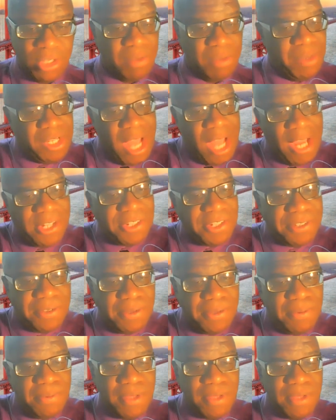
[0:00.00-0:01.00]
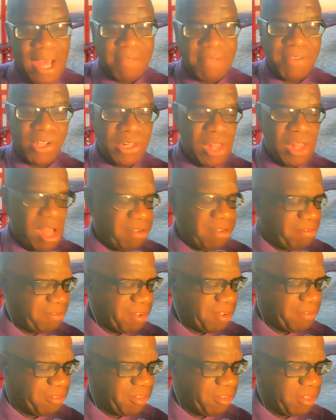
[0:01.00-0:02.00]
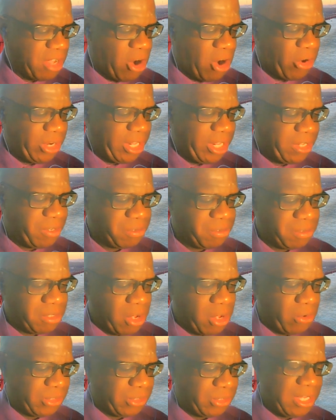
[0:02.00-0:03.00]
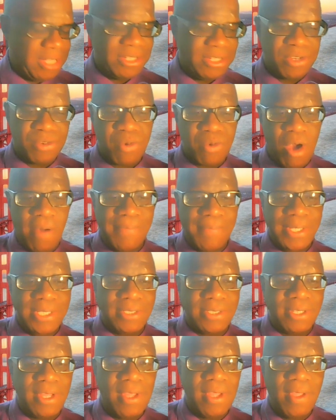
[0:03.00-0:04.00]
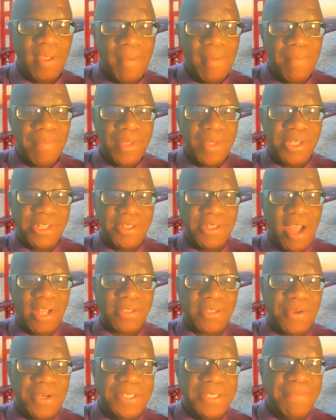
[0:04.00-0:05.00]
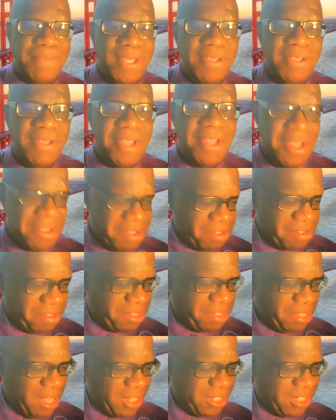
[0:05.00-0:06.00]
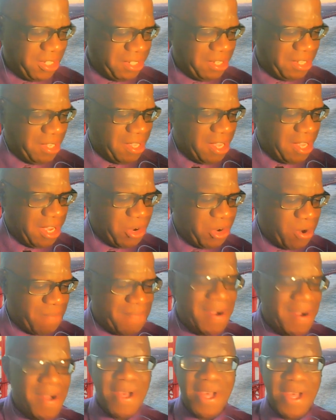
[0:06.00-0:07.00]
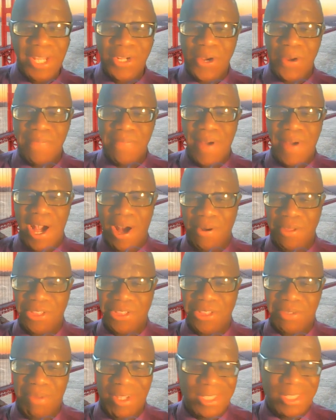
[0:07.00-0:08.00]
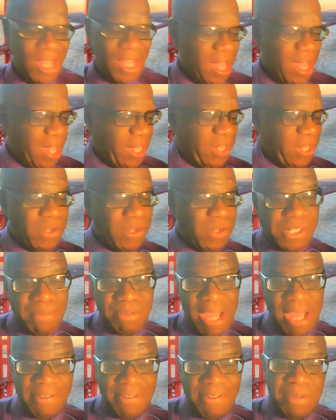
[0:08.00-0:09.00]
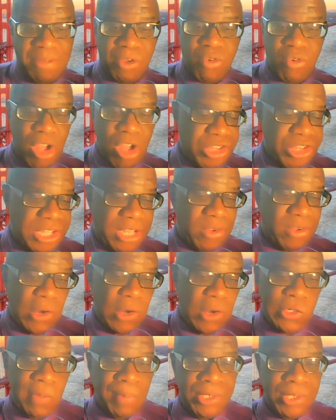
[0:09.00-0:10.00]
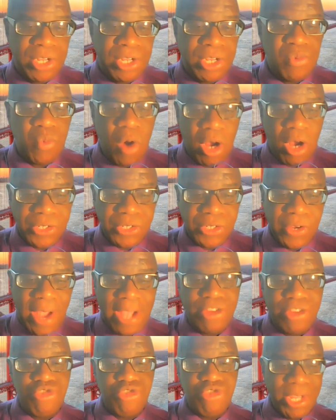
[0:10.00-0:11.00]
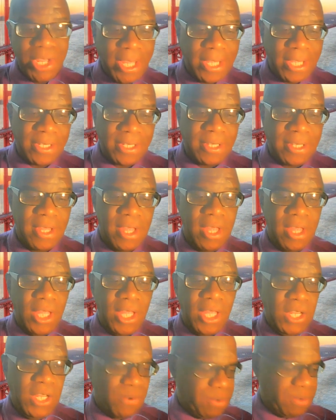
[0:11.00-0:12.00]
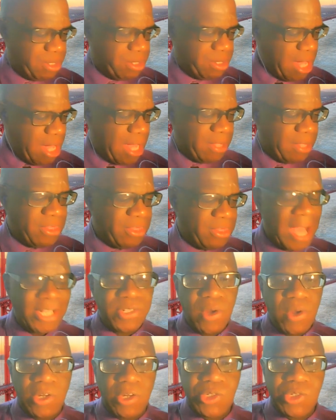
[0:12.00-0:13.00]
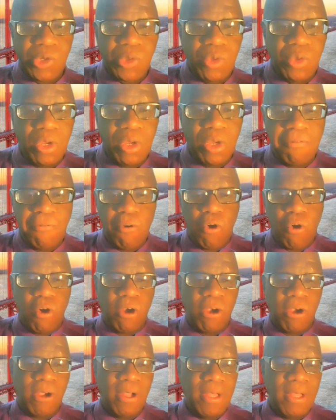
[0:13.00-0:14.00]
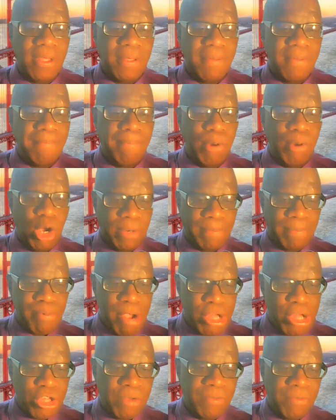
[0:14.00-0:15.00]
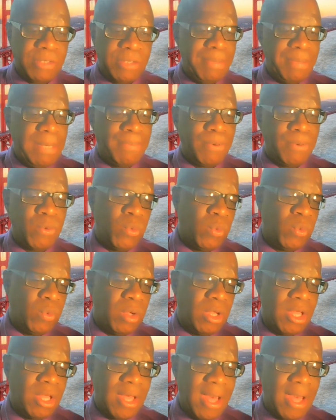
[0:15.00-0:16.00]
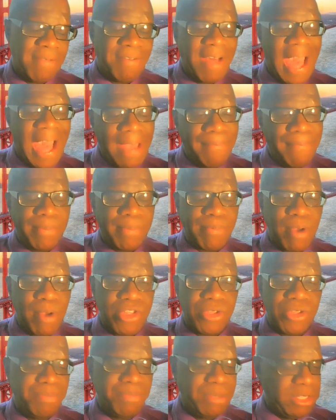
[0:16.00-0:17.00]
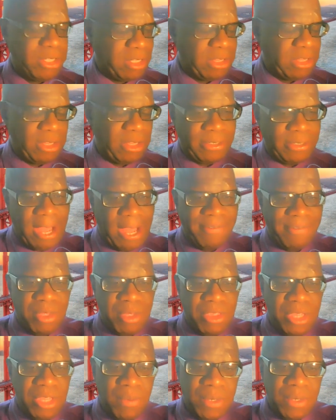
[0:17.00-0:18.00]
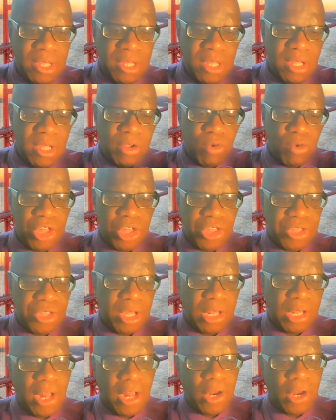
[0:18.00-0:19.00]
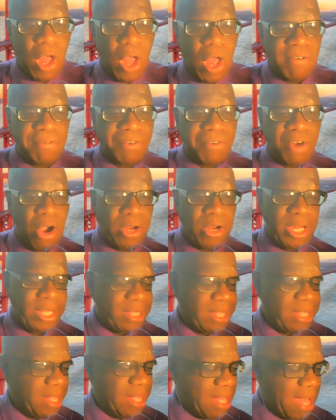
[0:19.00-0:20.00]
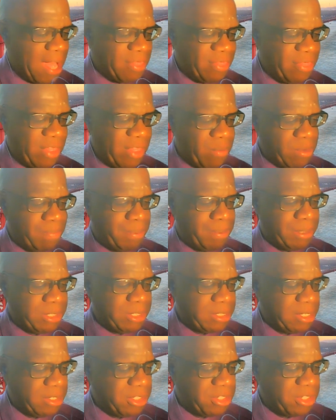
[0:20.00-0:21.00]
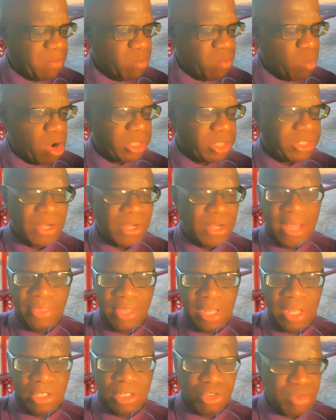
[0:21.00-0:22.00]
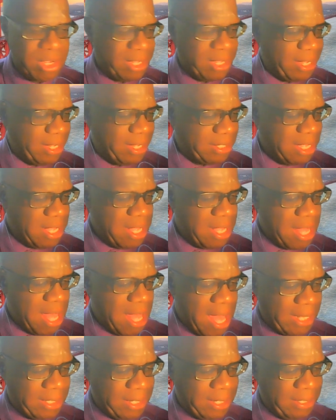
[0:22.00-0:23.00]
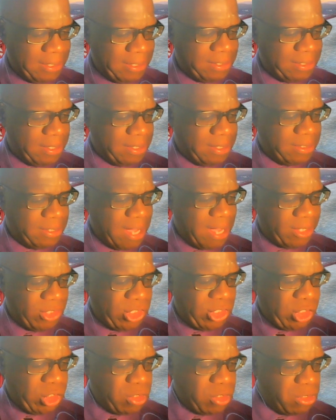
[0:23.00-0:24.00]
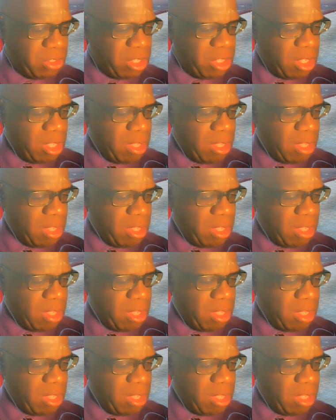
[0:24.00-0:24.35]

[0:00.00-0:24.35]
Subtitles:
It would be nice to have a clove of garlic or to eat it raw, but it's not going to be tasty, in our mouths. But, sometimes you could crush it and also put it in water and drink it, and that's also good for blood pressure, because people who have high blood pressure, there are times when they will crush a clove of garlic and they will put it in some water and they'll drink it, and it tends to